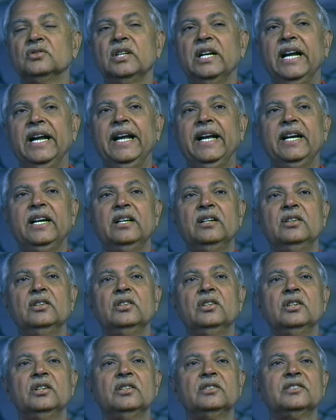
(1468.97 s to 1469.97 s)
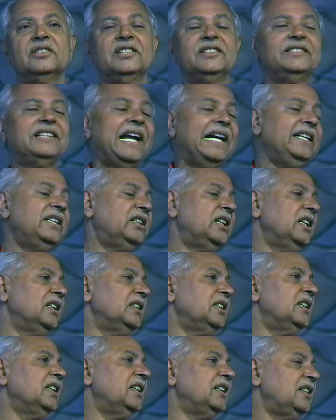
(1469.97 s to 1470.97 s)
And the
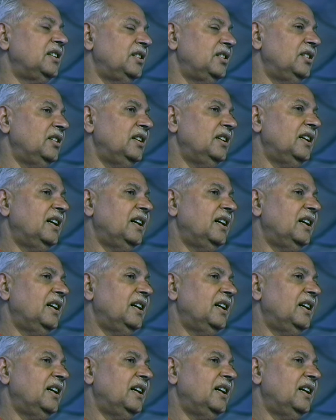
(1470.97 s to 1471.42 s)
nightingale,